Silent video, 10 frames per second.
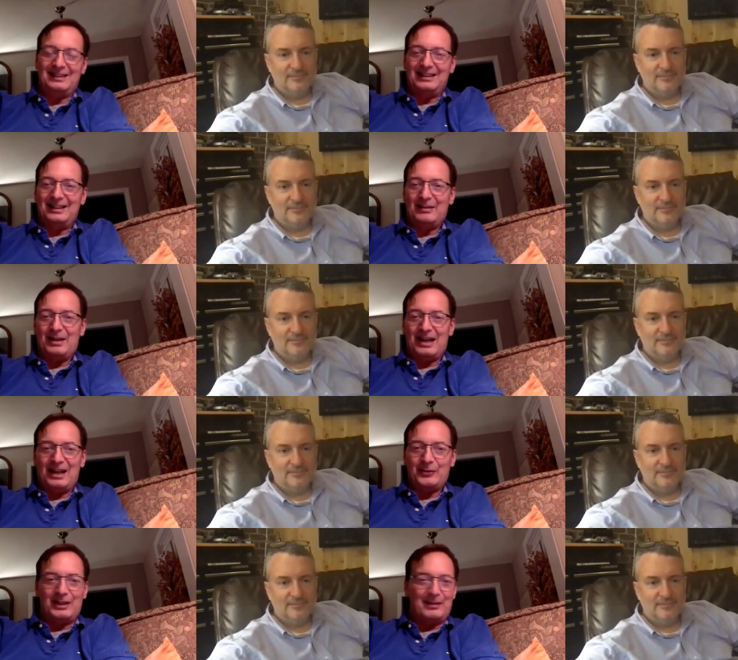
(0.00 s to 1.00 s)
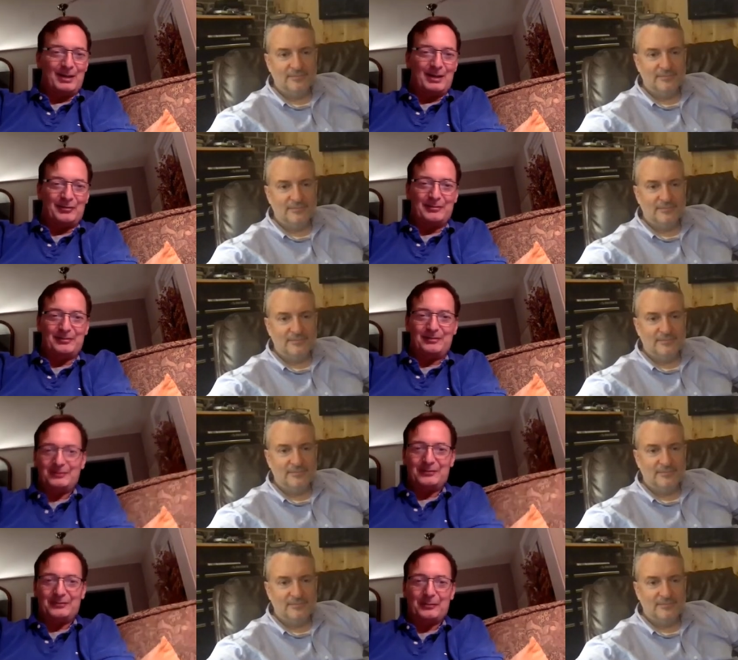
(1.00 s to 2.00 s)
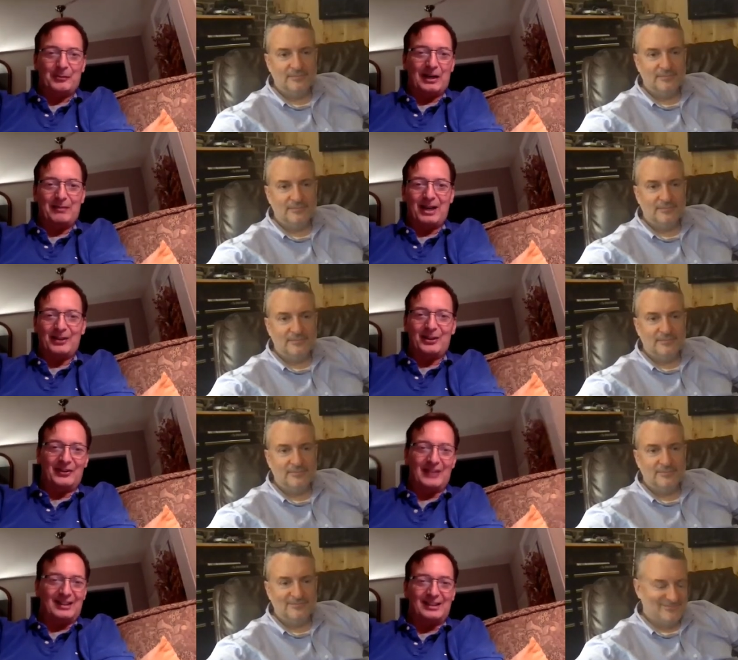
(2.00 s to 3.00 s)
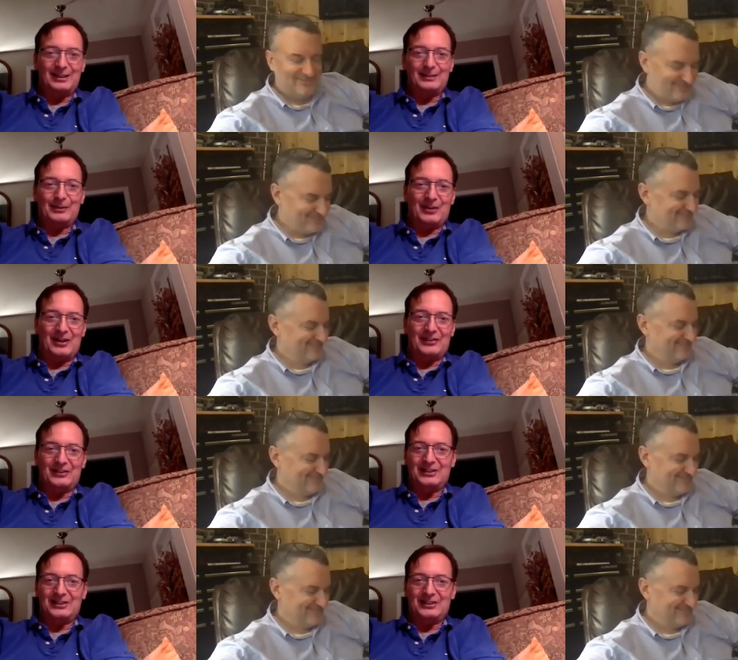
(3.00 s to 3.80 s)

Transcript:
Speaker 1: an angry email from from Greg Mankiw, that textbook author, and said,